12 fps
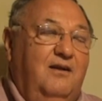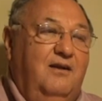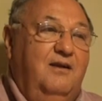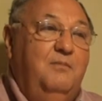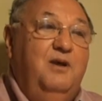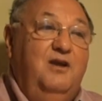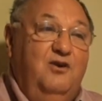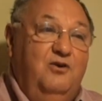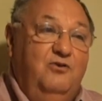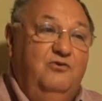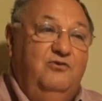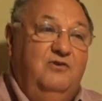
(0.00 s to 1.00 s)
can be
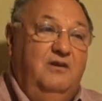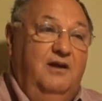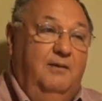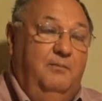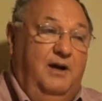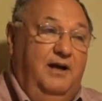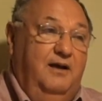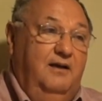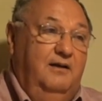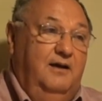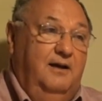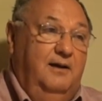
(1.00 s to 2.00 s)
used by
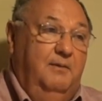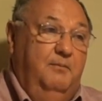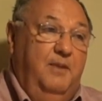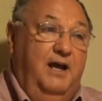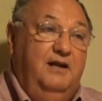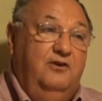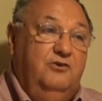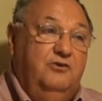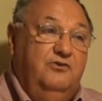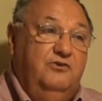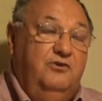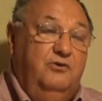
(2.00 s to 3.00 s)
uh,
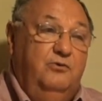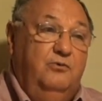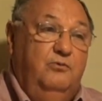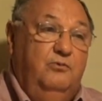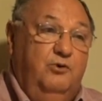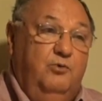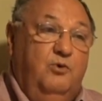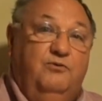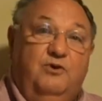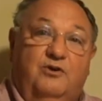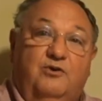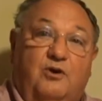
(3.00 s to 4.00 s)
managers to do wolf
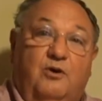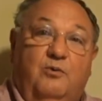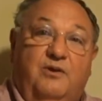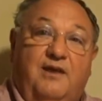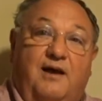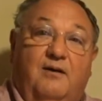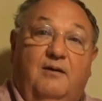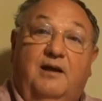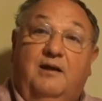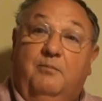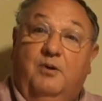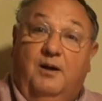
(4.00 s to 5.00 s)
control without,
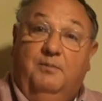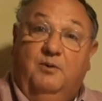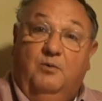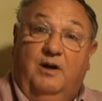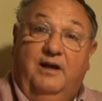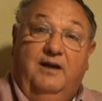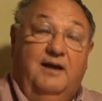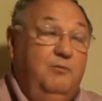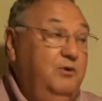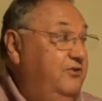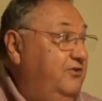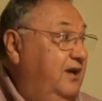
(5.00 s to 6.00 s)
in a proper way, I
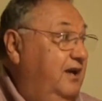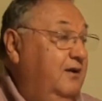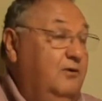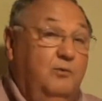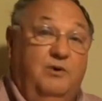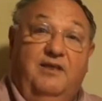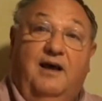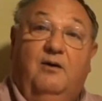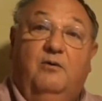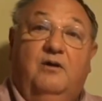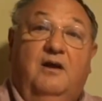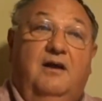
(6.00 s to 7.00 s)
would say, or
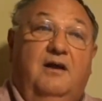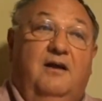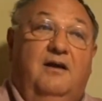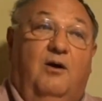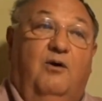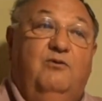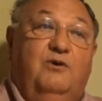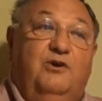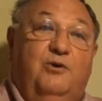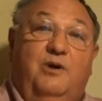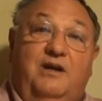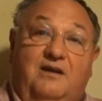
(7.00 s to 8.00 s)
without
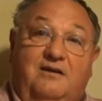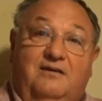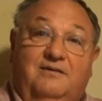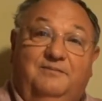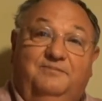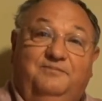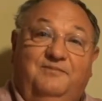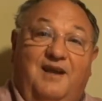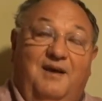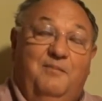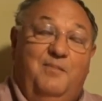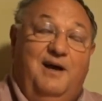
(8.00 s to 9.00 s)
overdoing it,
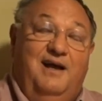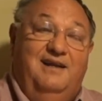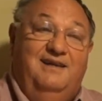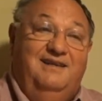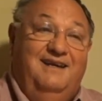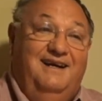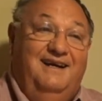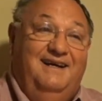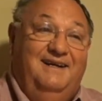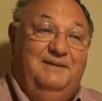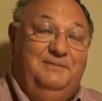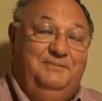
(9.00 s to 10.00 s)
but
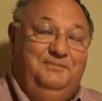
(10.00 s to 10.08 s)
uh,